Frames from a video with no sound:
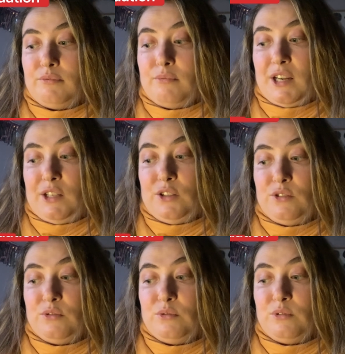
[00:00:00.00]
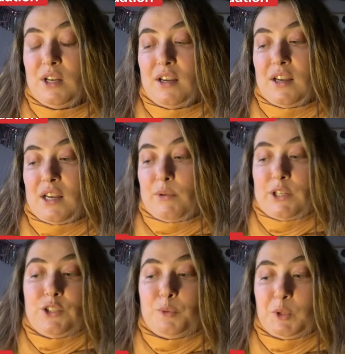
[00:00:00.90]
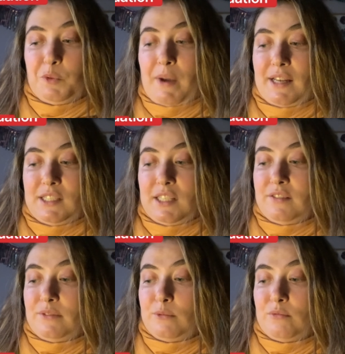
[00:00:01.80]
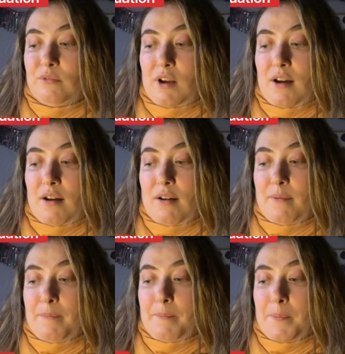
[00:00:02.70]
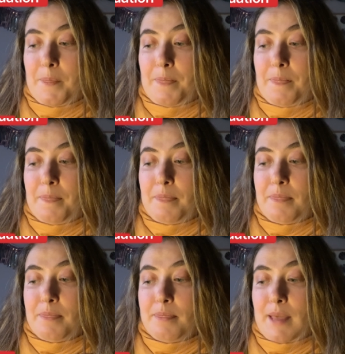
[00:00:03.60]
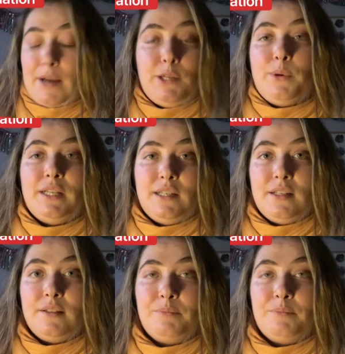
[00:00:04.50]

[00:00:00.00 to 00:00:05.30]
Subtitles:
what is your perspective, how do you want to